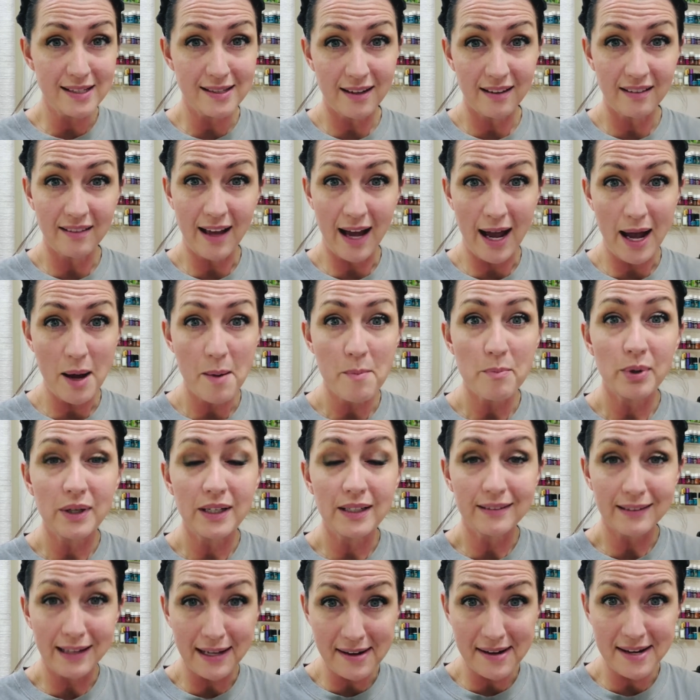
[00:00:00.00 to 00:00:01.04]
a lot,
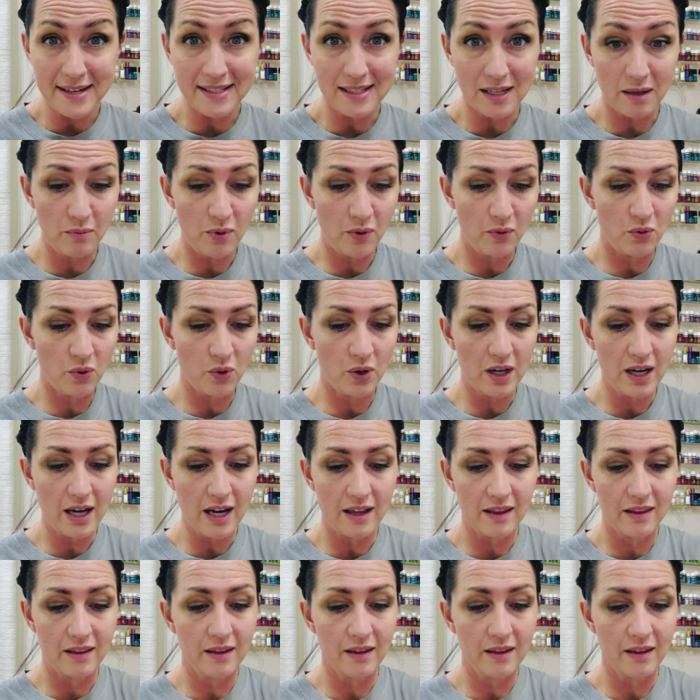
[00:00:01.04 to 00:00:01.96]
but like I said before,